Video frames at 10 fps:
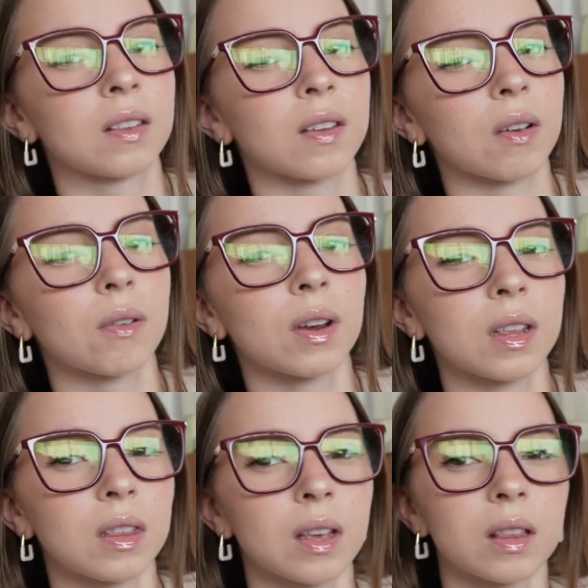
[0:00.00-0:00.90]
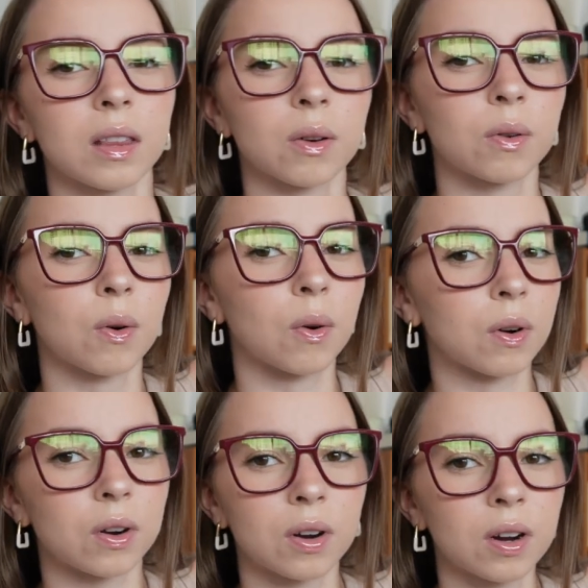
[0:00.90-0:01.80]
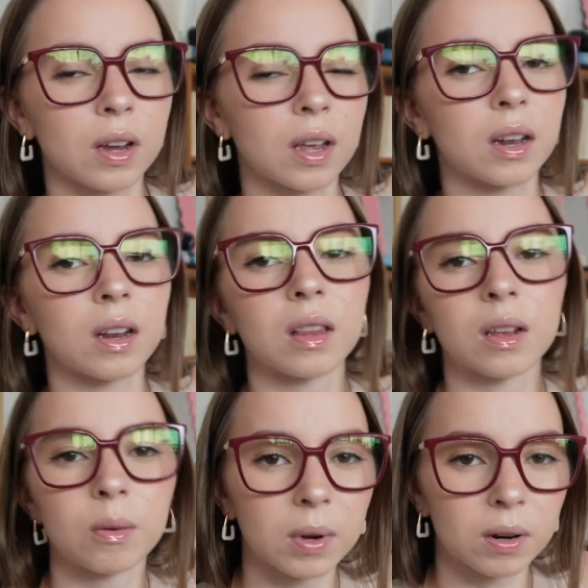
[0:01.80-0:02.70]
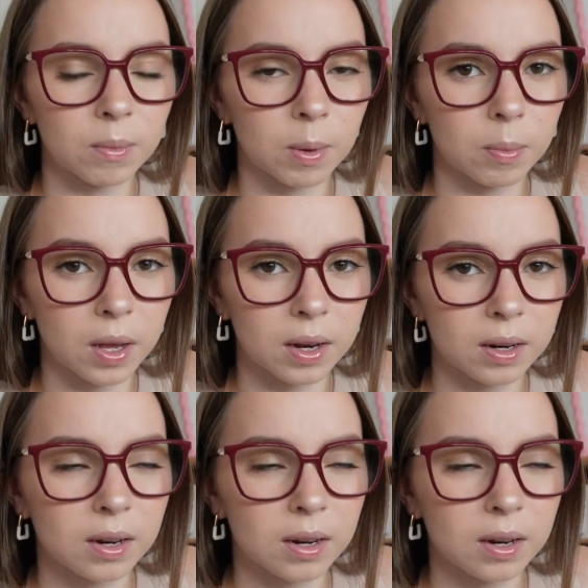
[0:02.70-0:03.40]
decorating the little corner and a little bit of my bed